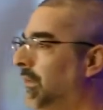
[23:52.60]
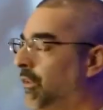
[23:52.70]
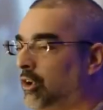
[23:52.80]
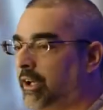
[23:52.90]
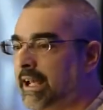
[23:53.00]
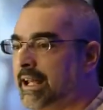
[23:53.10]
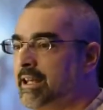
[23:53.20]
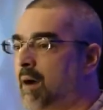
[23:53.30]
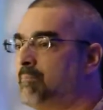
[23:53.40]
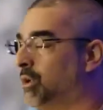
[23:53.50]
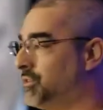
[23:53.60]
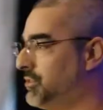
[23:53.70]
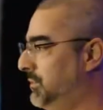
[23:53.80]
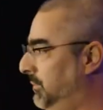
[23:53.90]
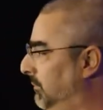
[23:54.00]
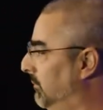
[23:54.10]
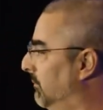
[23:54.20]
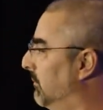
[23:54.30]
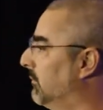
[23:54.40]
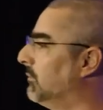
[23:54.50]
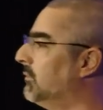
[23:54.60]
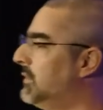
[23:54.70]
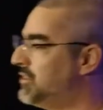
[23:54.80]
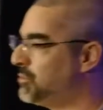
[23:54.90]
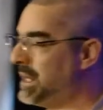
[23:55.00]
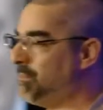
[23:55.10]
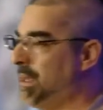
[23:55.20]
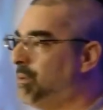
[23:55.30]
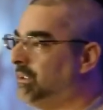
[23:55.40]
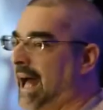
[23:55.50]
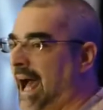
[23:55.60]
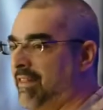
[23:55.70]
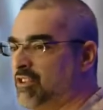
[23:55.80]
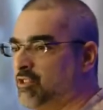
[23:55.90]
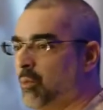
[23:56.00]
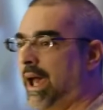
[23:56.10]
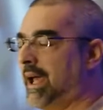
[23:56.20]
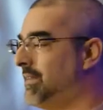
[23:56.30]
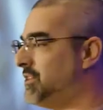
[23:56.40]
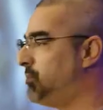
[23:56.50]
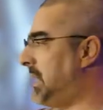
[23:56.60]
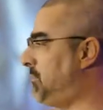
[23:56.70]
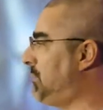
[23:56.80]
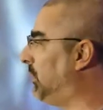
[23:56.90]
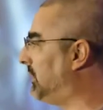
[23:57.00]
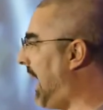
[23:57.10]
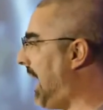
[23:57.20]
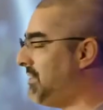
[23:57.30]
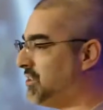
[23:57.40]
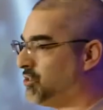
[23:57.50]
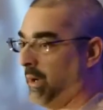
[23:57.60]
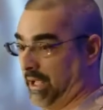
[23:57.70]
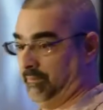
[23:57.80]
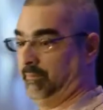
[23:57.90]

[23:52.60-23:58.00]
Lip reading: They're looking at numbers. This many people die this way, this many people die this way.